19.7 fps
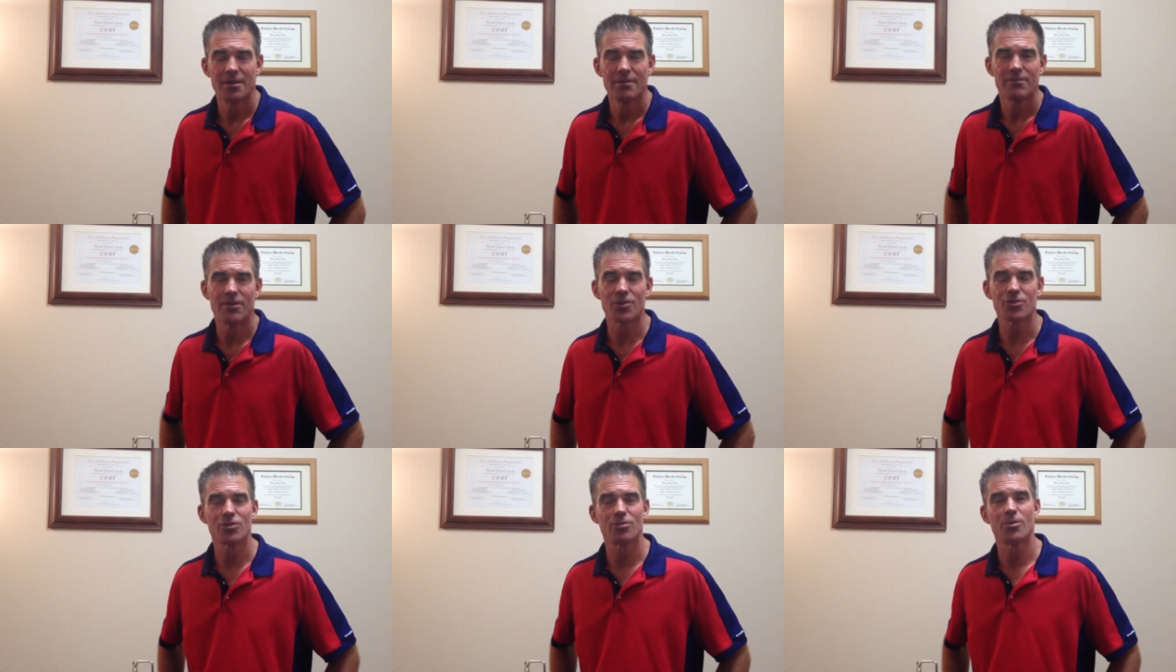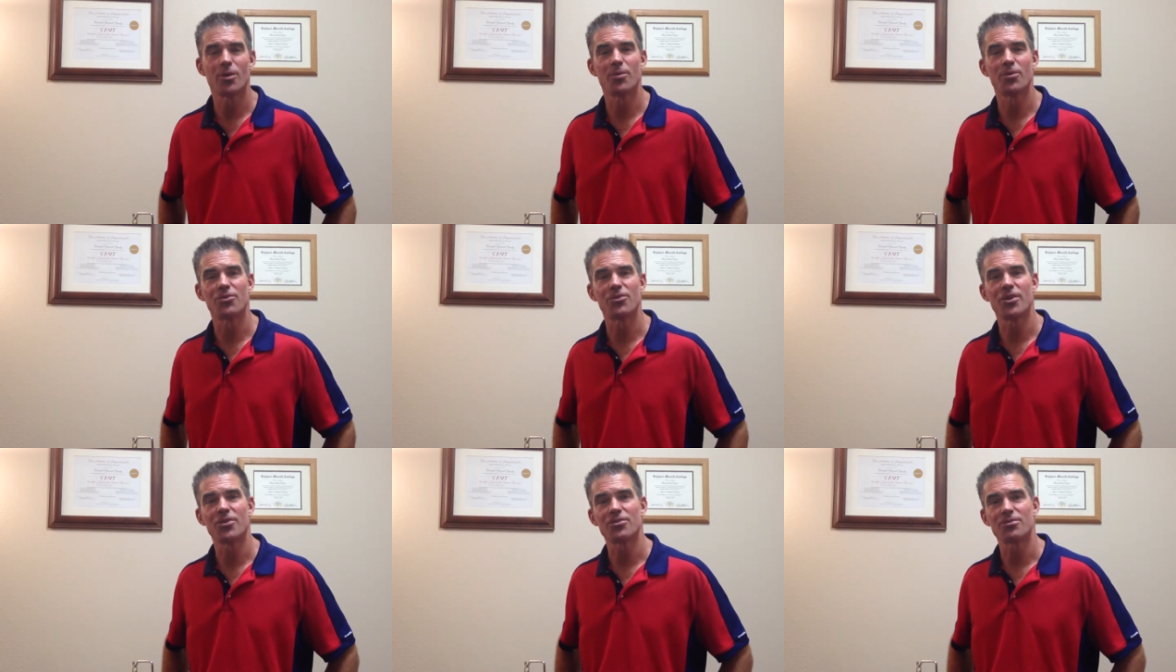Functional
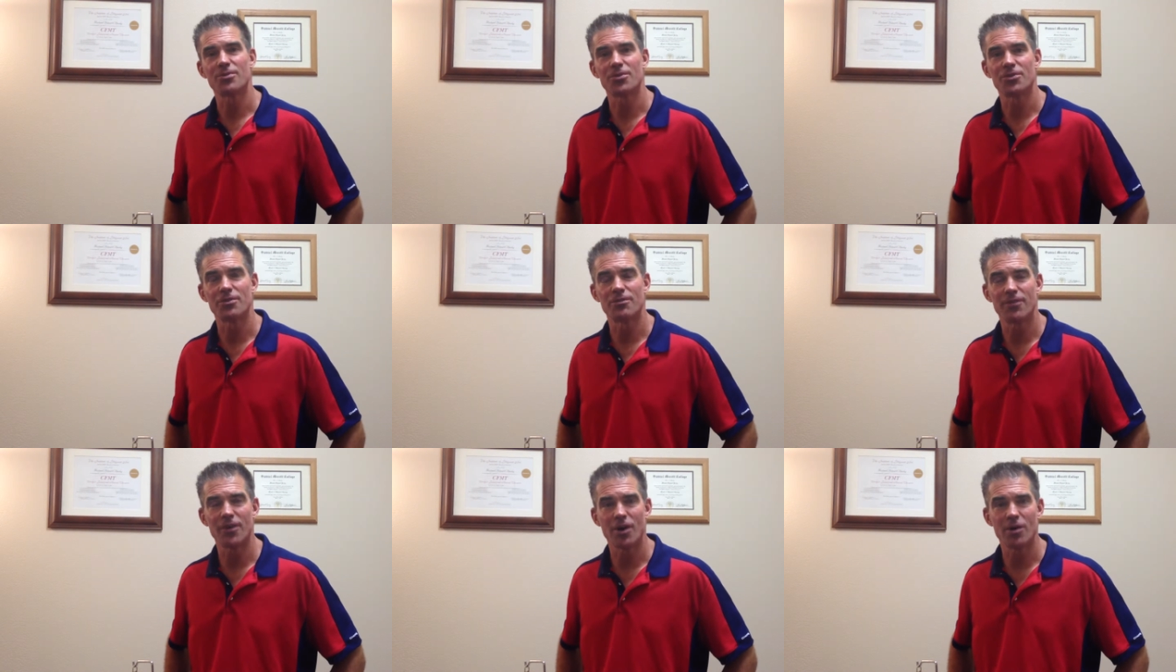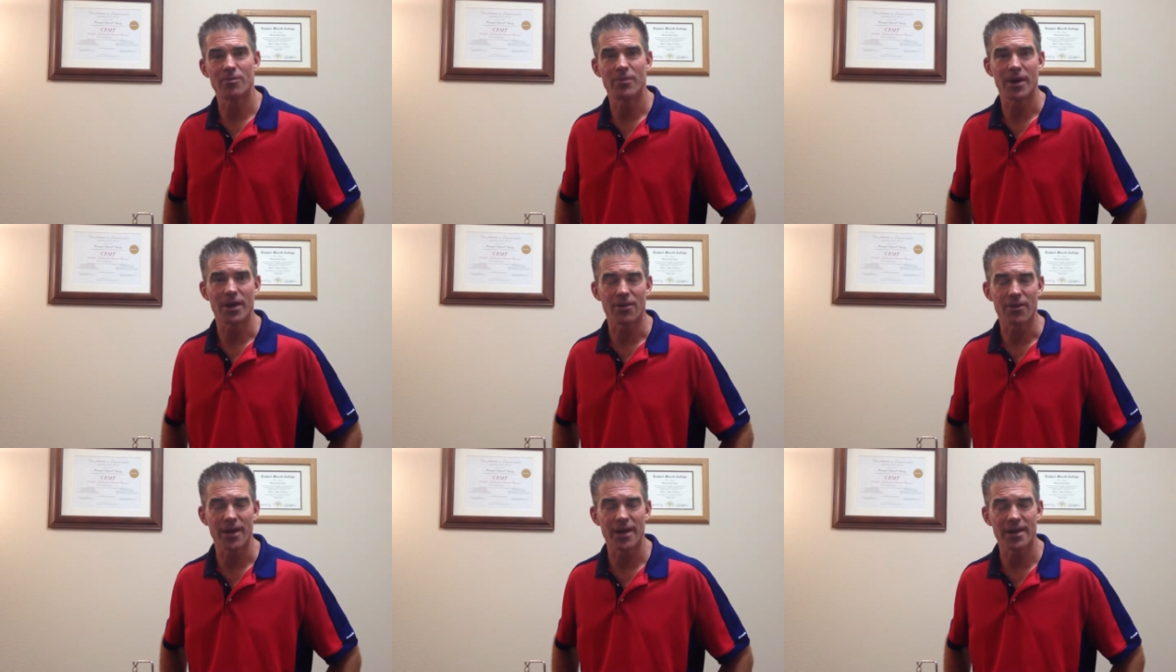mobilization was developed by
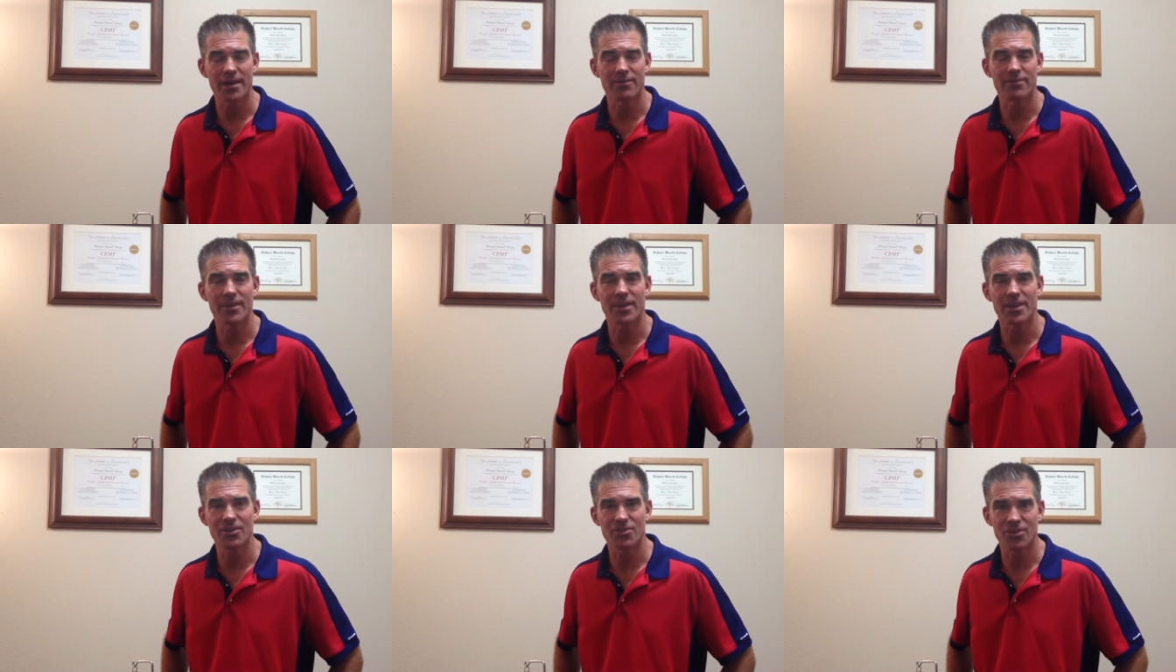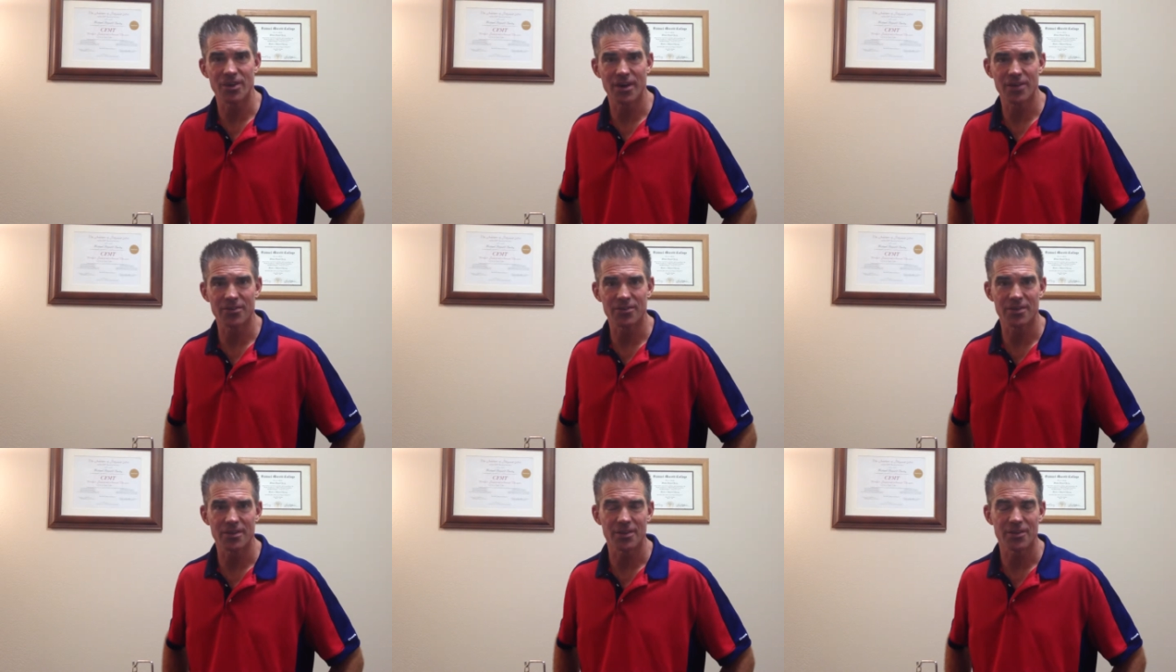Greg and Vicki
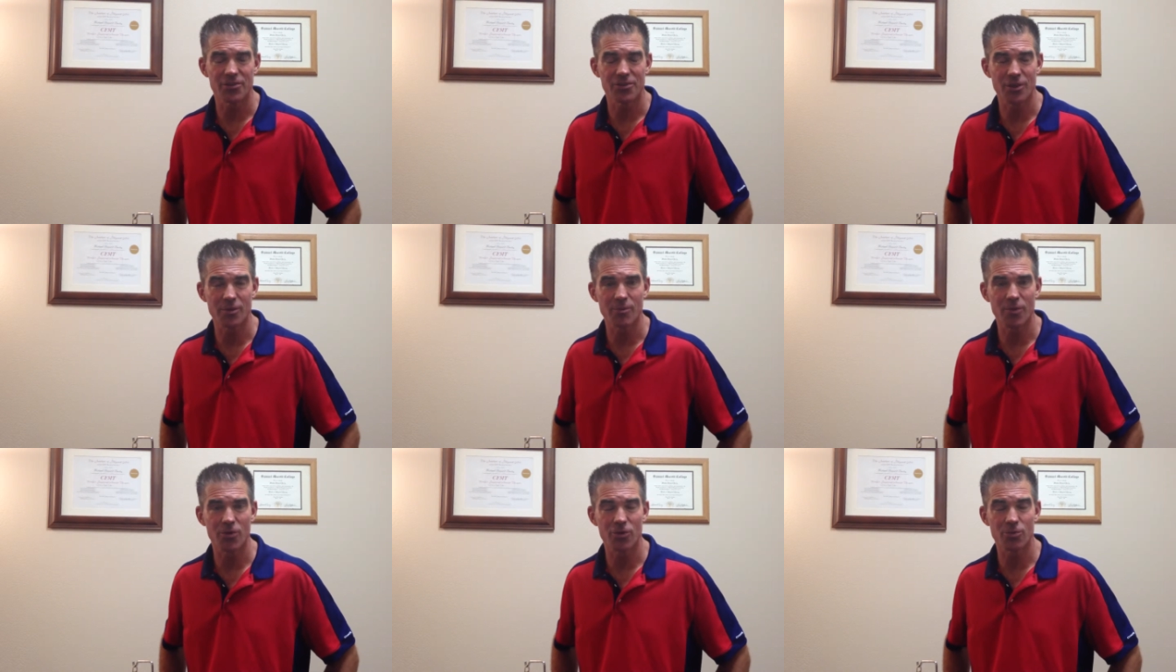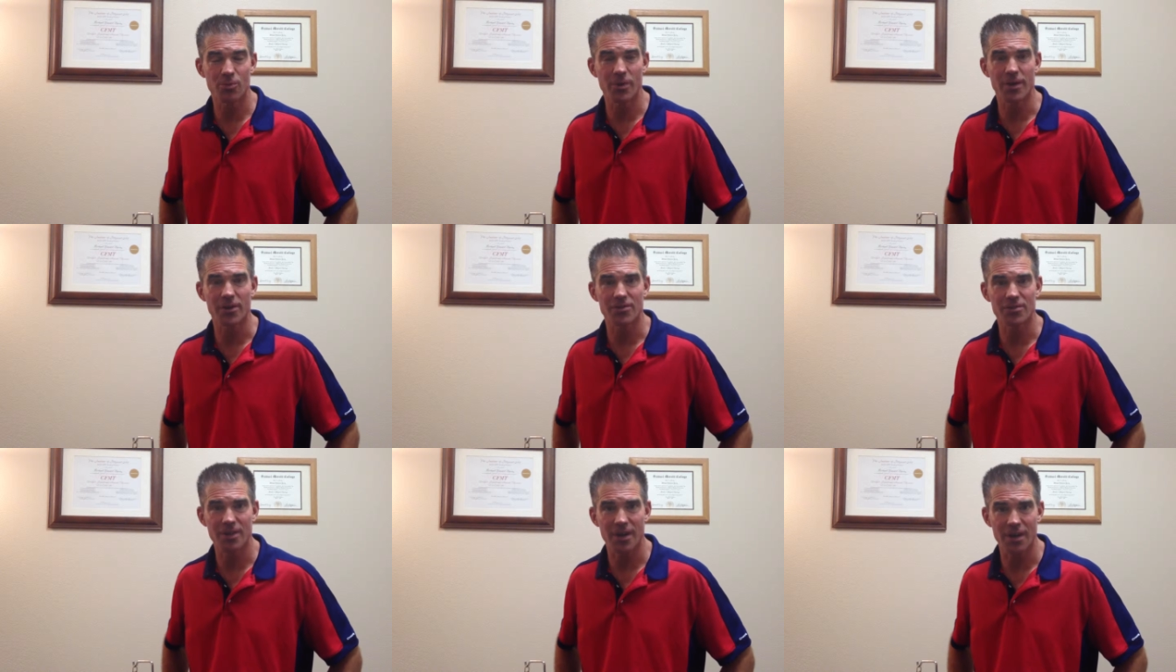Johnson in Steamboat
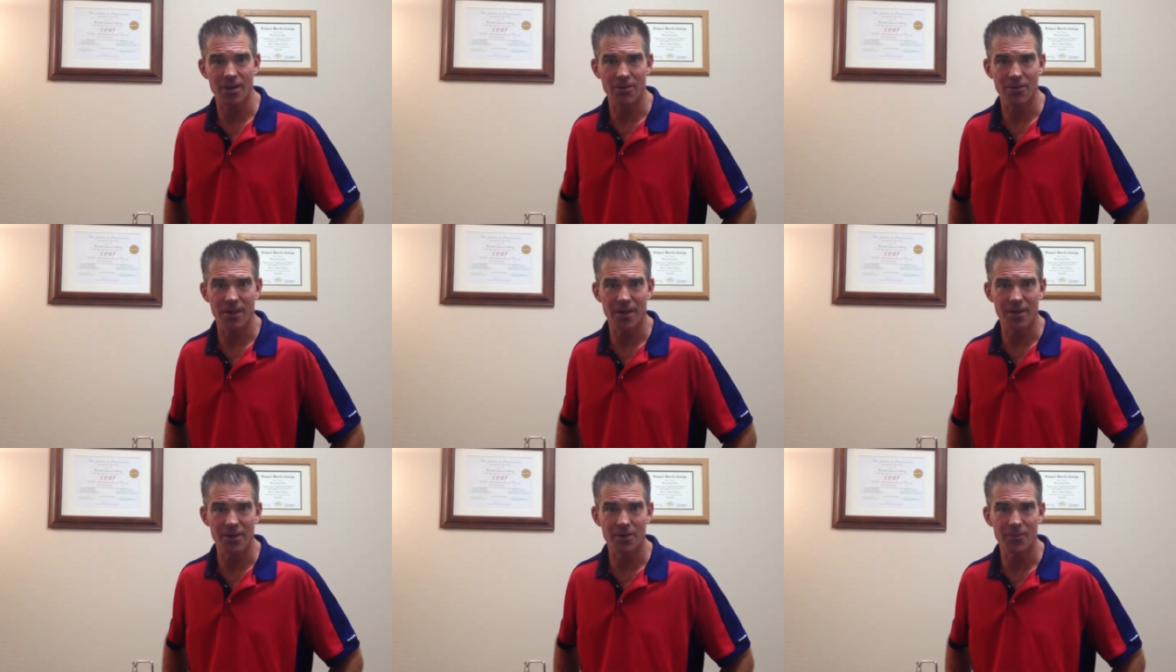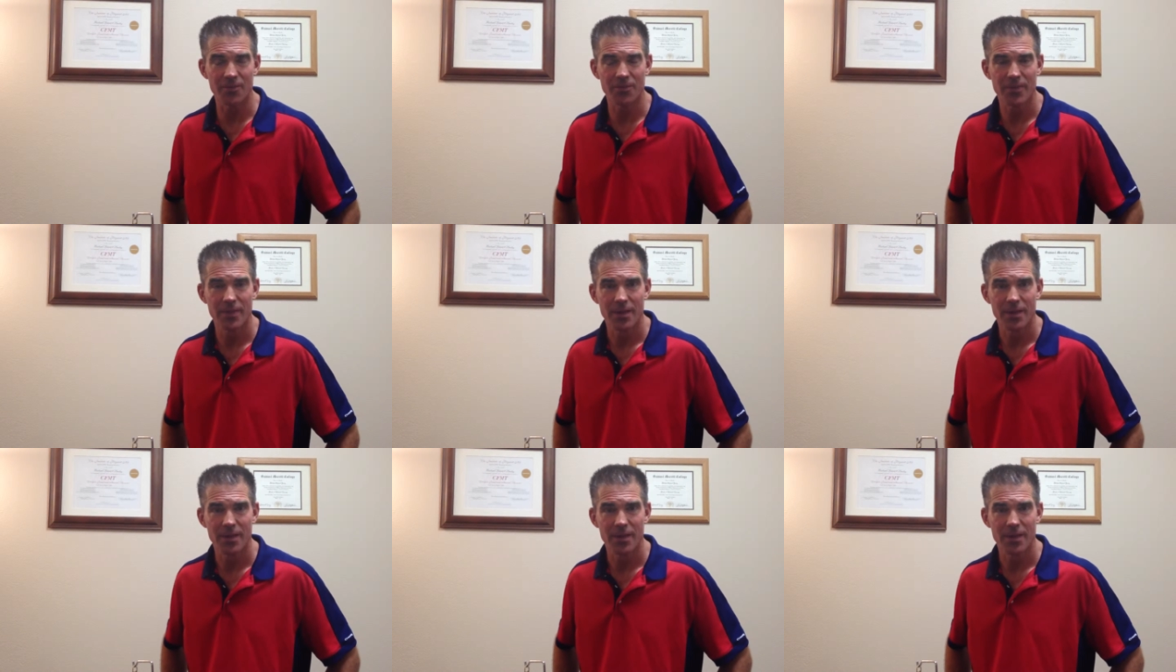Springs, Colorado,